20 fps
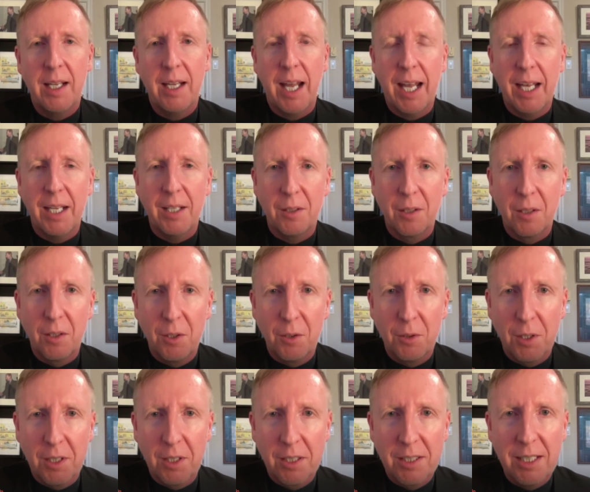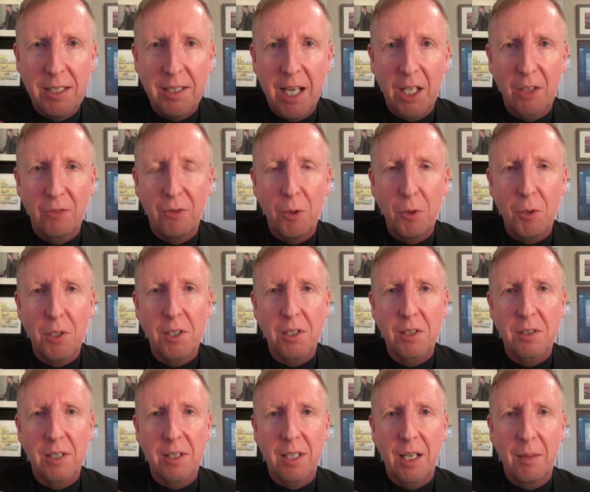And you're going to see that focus
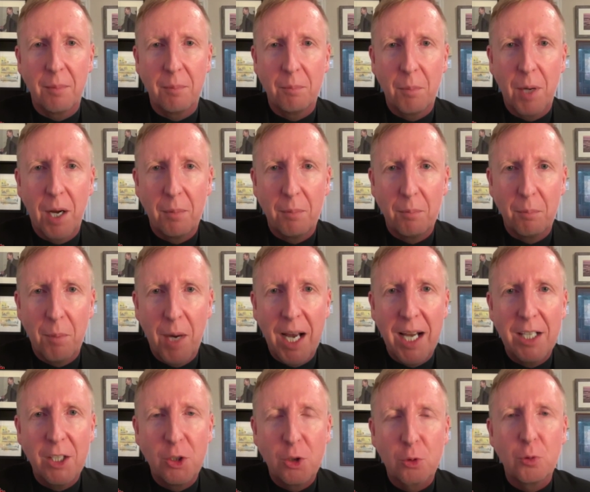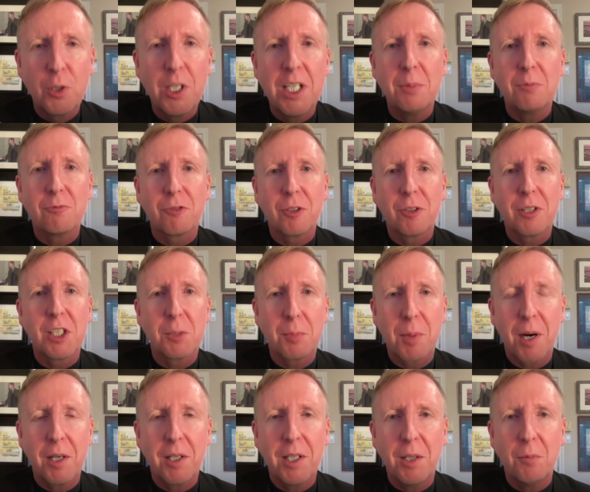that my dream for this
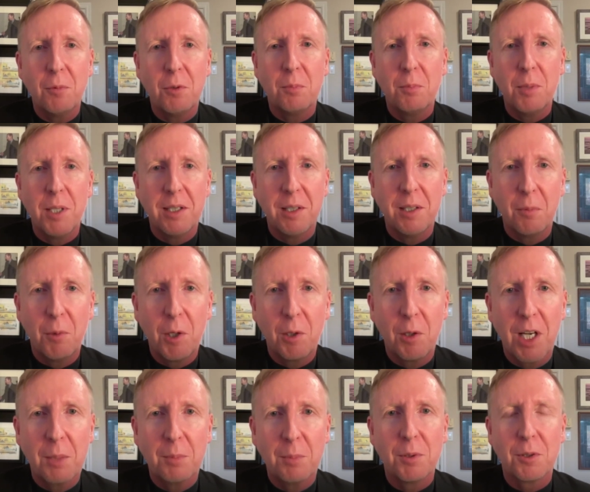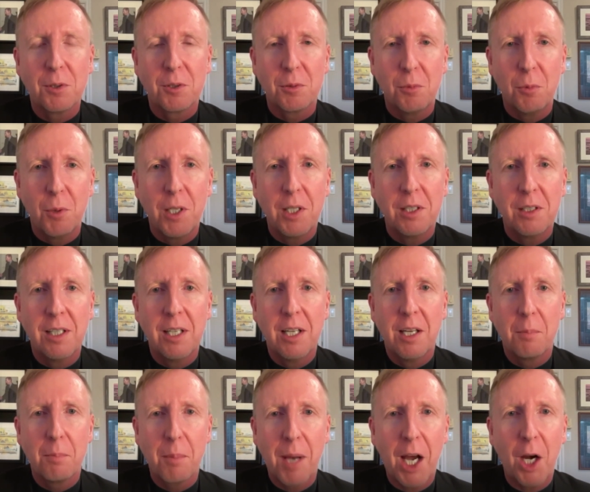party would be that we were able to win
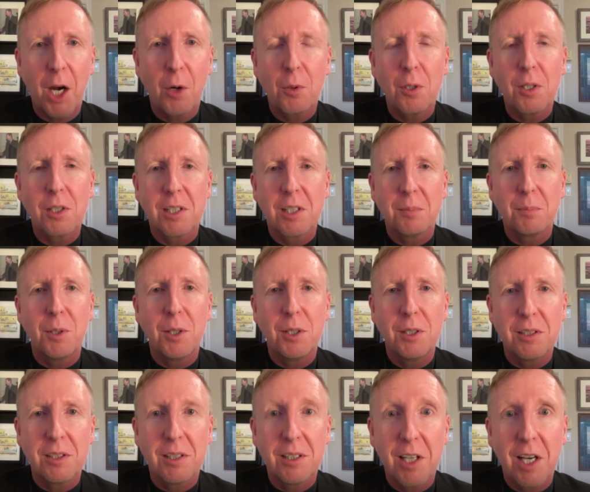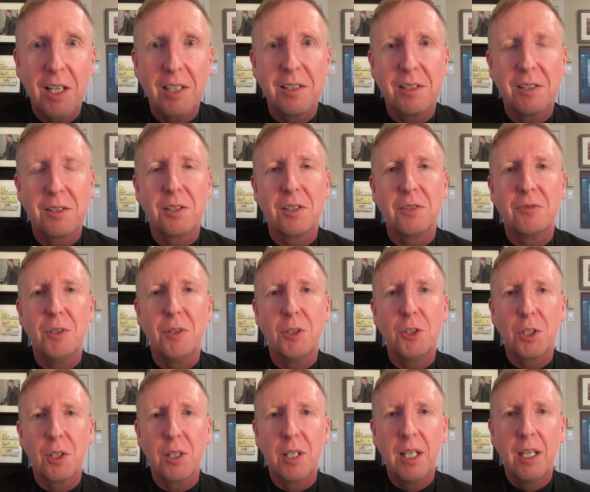power at some point in the not distant
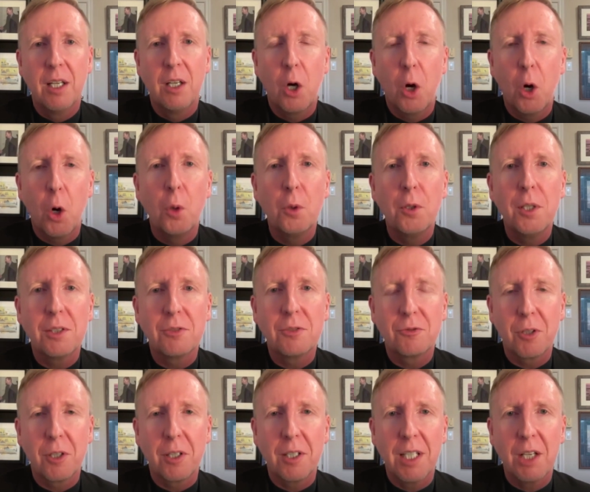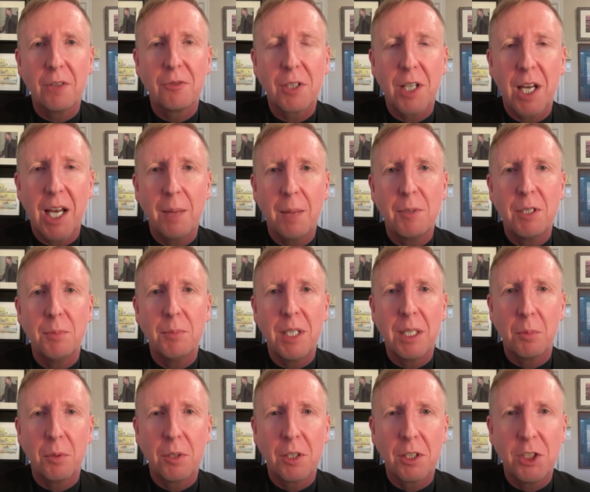future, hold it for enough time to be
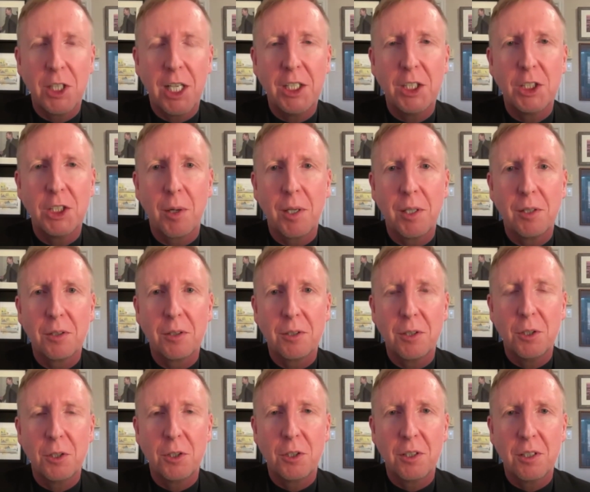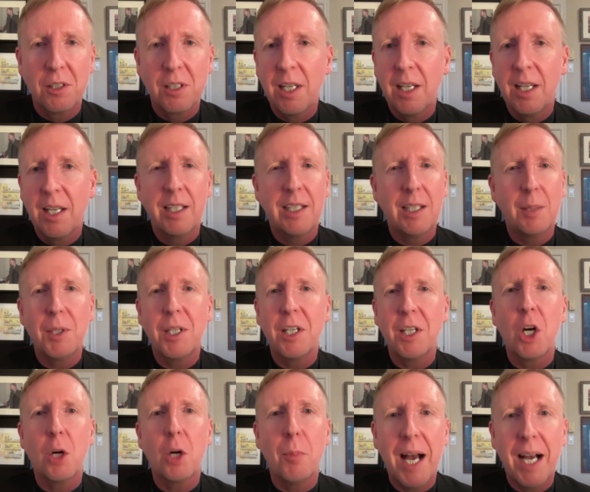able to change our institutions, and then we can
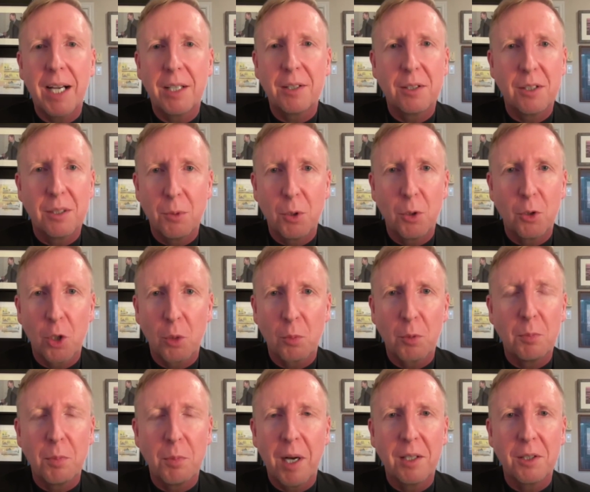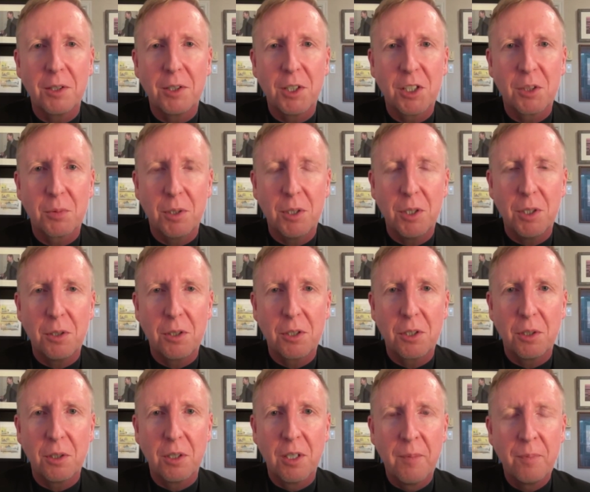go back to the more normal politics we're used
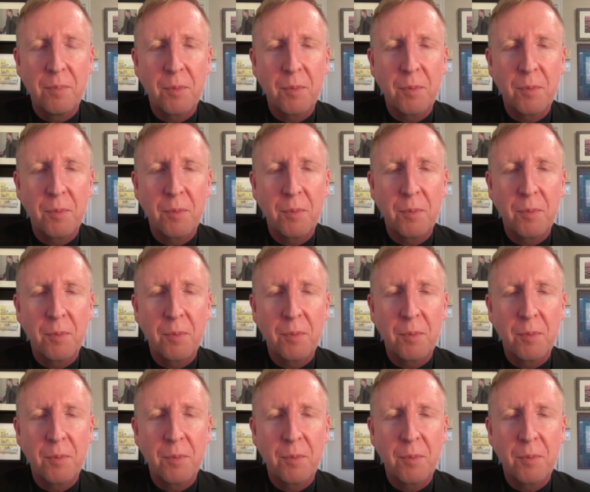to.